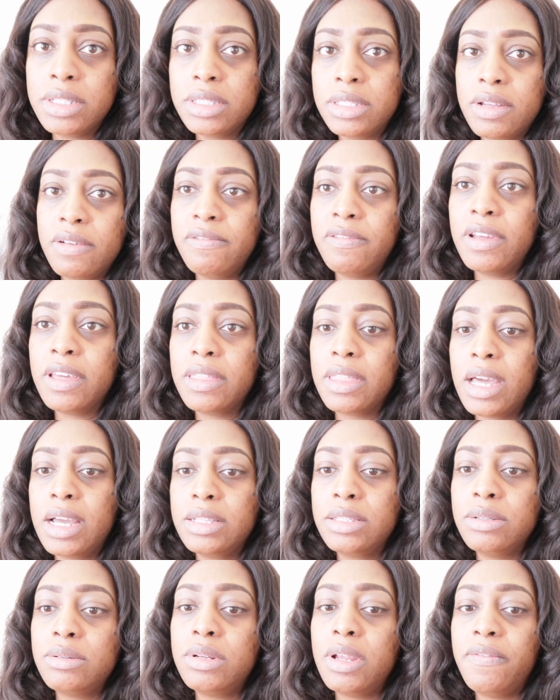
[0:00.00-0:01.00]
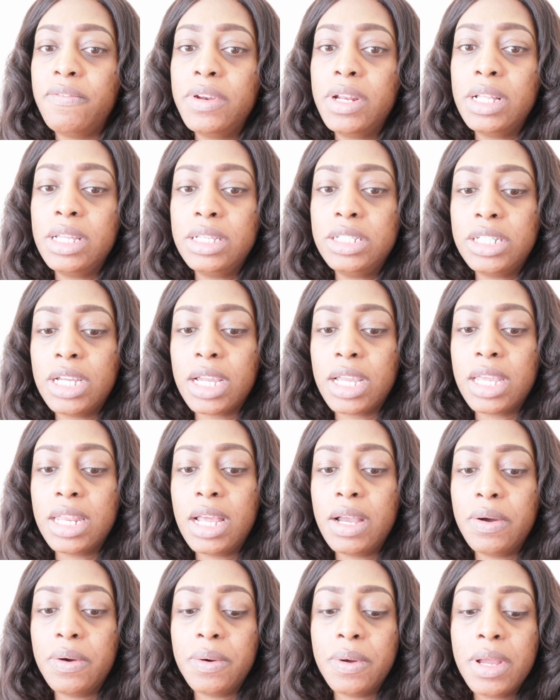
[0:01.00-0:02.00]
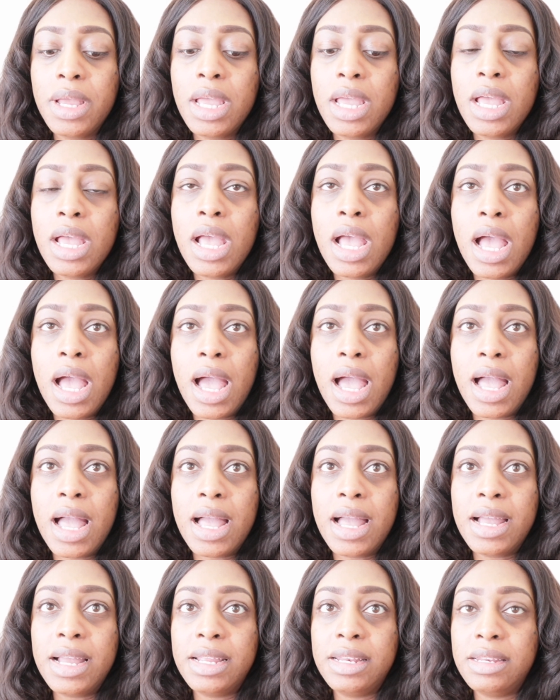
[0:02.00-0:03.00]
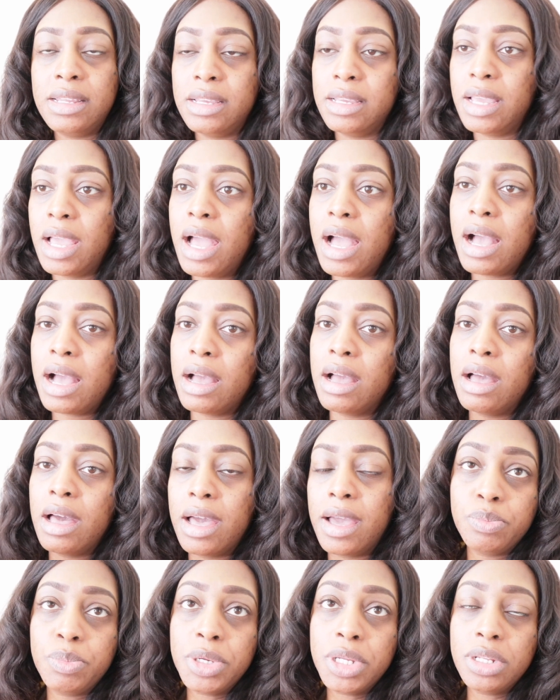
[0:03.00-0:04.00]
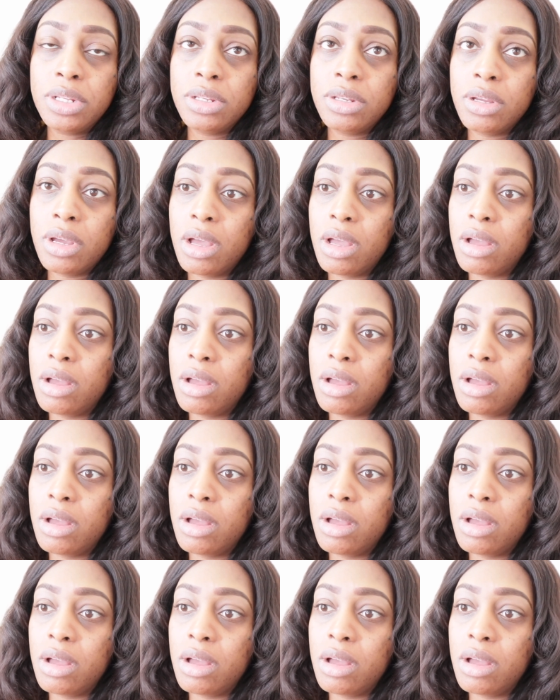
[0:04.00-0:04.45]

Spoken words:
stuff like that, so definitely check it out. And yeah, it's been